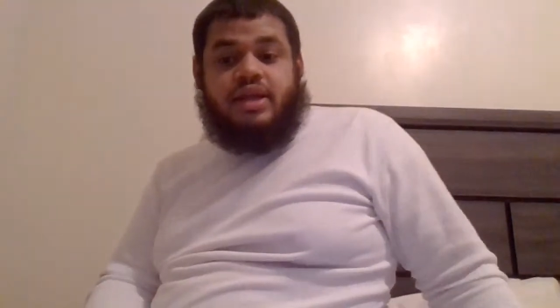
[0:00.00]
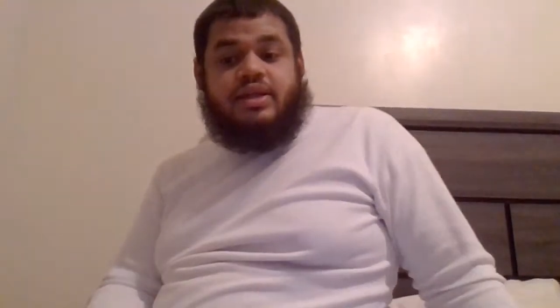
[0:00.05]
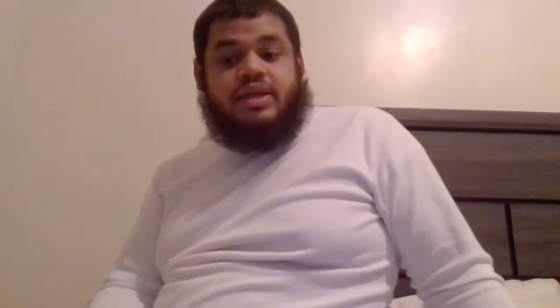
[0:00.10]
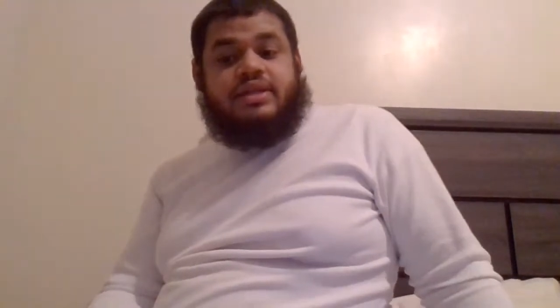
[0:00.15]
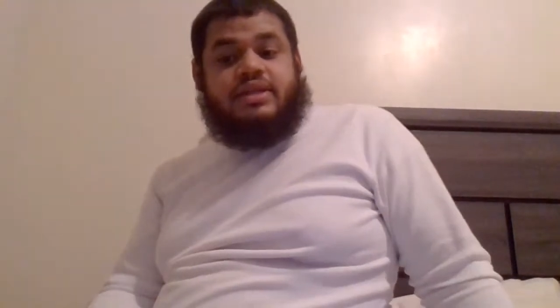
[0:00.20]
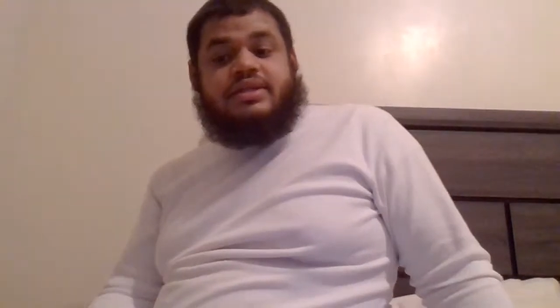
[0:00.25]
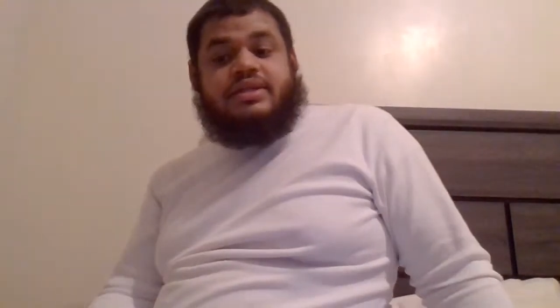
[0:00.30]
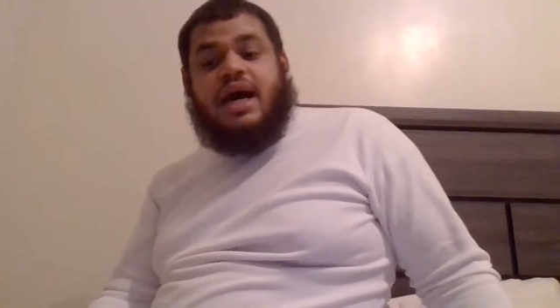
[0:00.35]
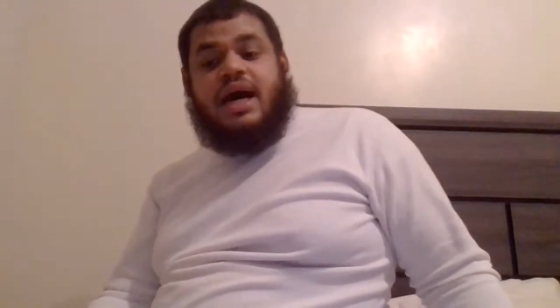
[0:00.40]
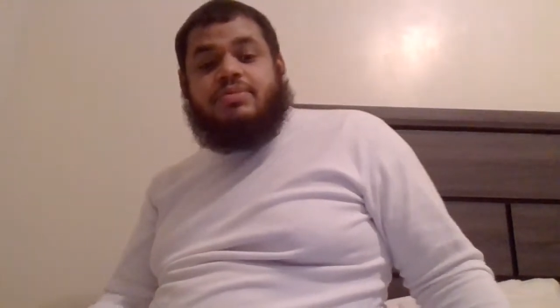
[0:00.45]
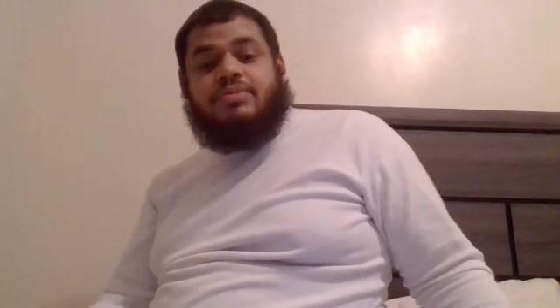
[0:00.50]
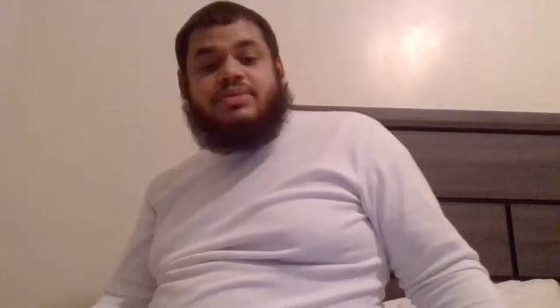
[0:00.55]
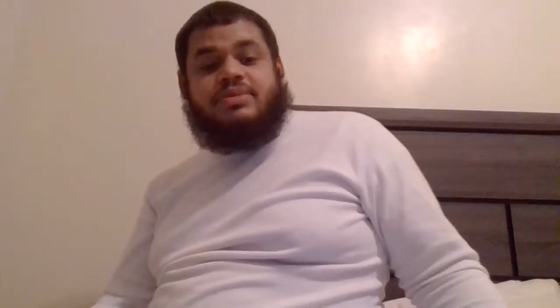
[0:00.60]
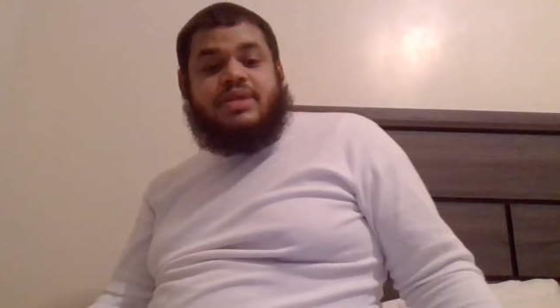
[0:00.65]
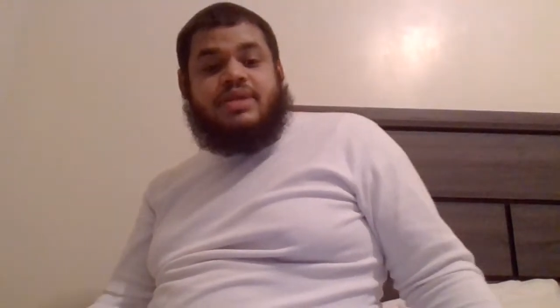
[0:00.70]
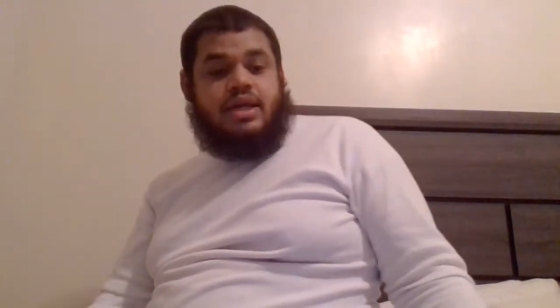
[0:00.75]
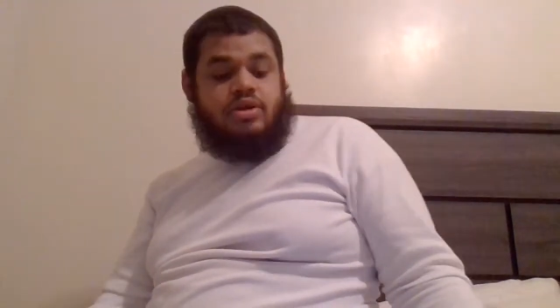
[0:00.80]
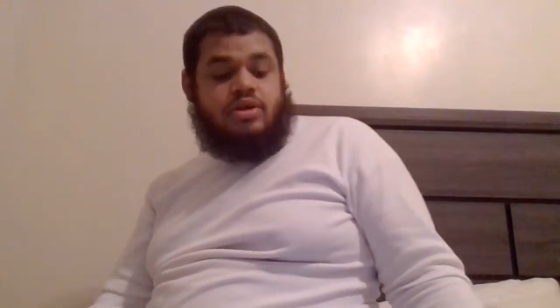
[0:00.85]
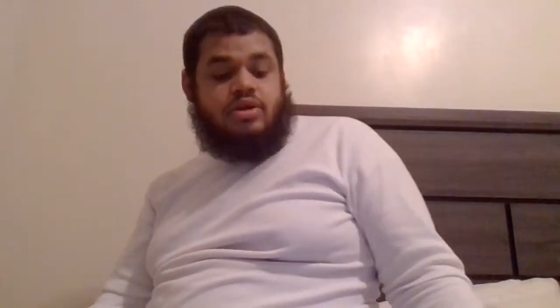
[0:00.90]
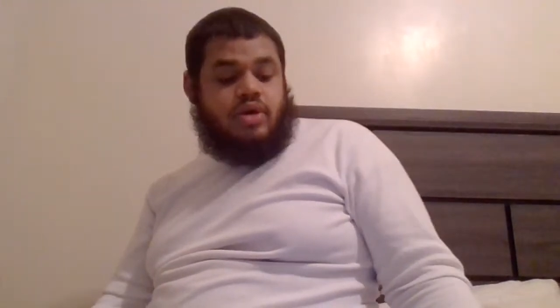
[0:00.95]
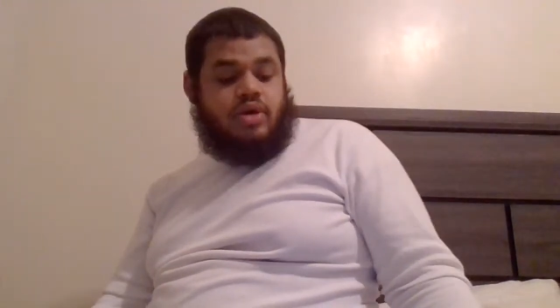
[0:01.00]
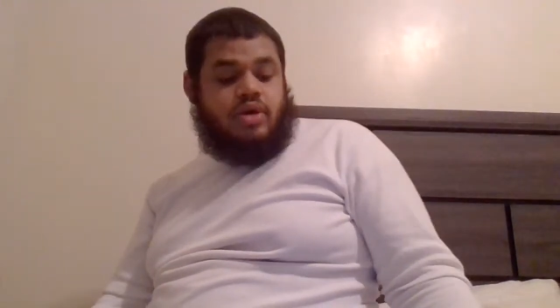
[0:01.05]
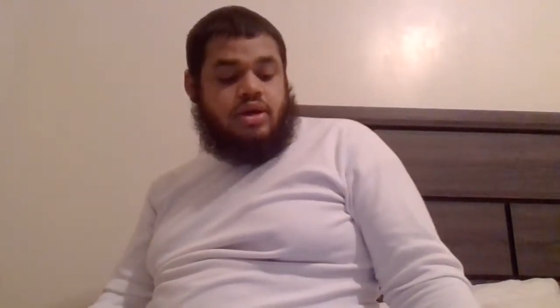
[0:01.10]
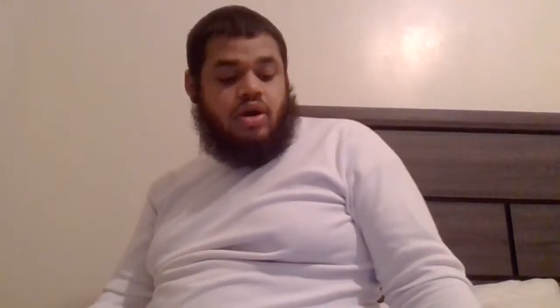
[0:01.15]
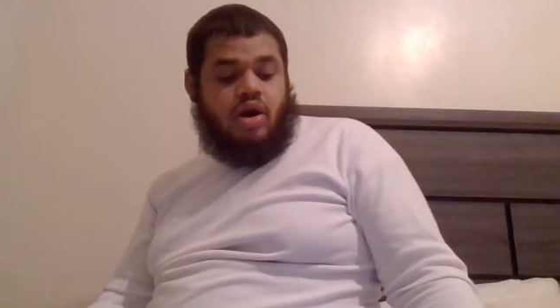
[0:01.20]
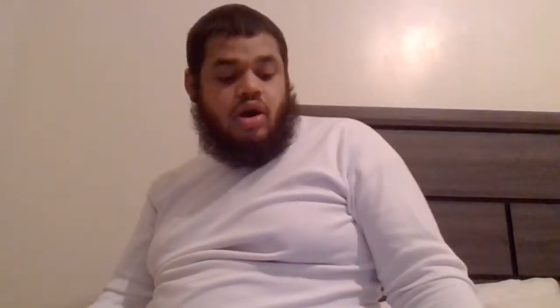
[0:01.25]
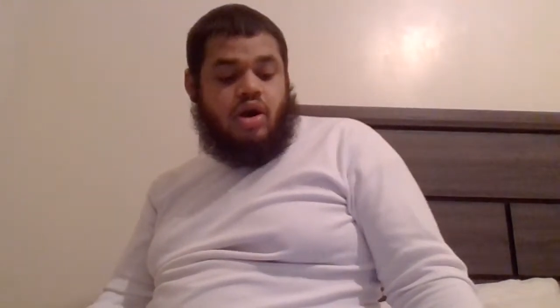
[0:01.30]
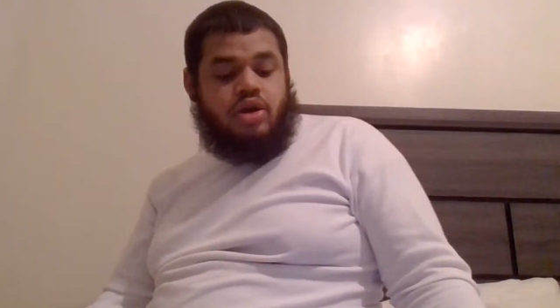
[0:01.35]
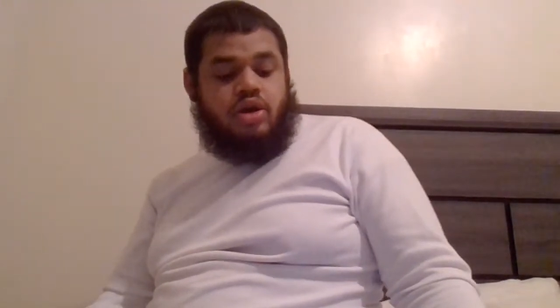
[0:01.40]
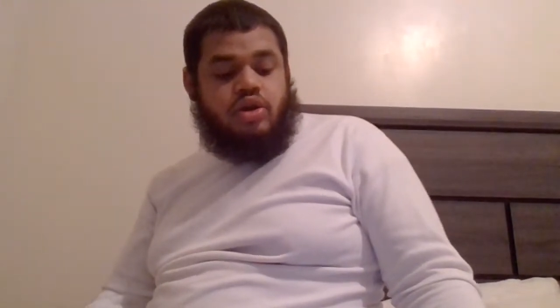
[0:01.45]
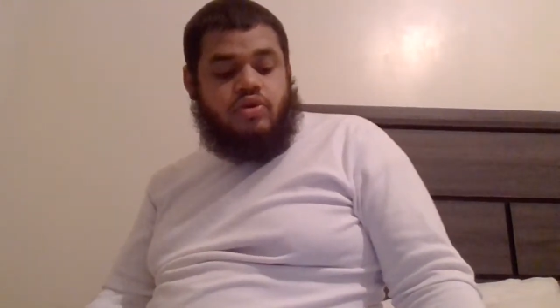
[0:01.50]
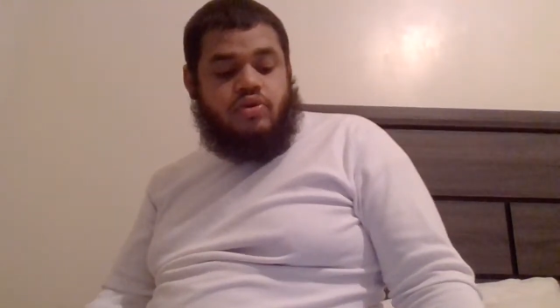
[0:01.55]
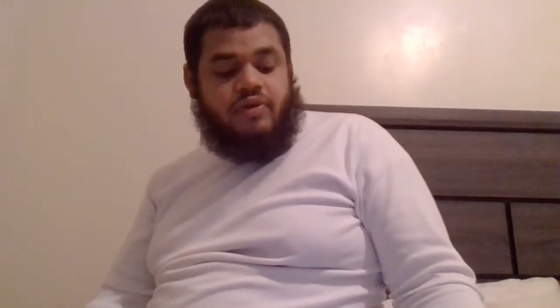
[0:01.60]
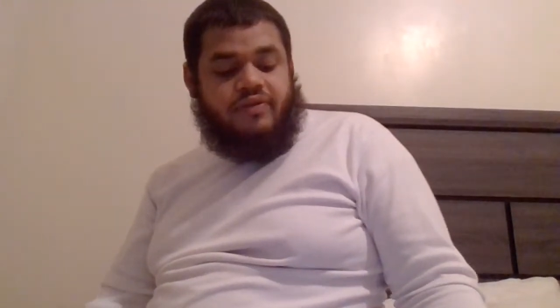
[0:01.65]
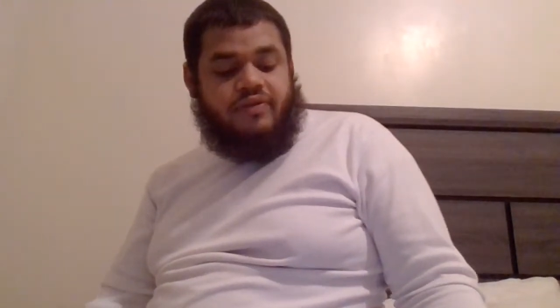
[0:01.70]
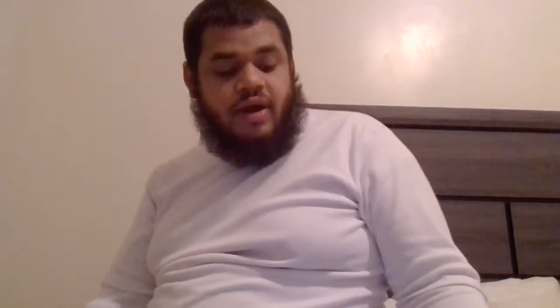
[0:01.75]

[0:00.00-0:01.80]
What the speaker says: The top 10, you can argue.